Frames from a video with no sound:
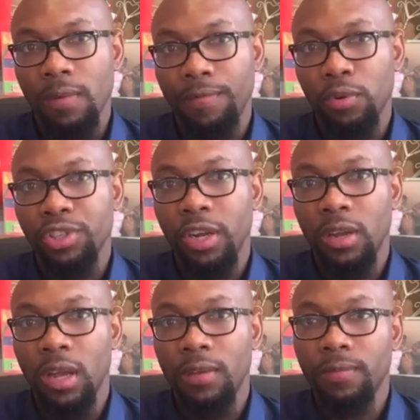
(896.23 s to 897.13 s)
full
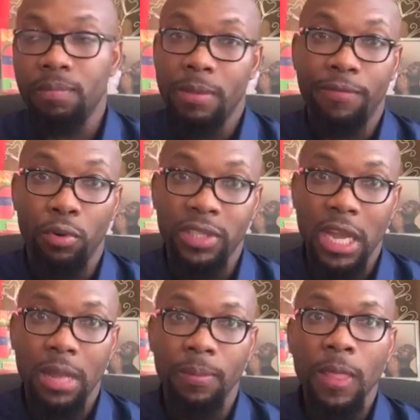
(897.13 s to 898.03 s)
time, maybe full
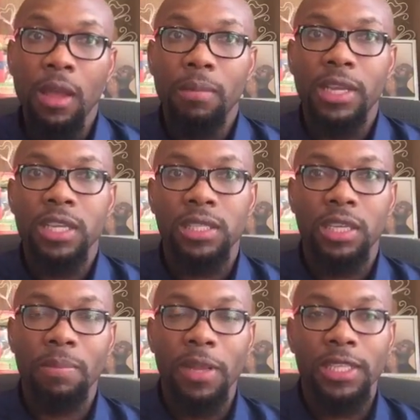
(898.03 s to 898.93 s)
time, because
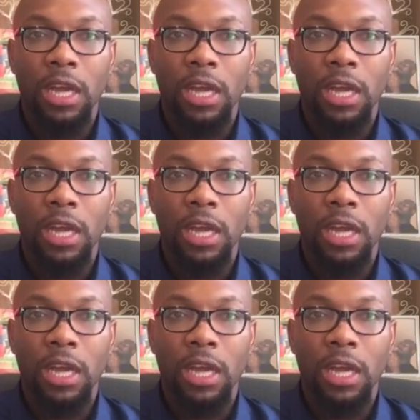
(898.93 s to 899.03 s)
in a minute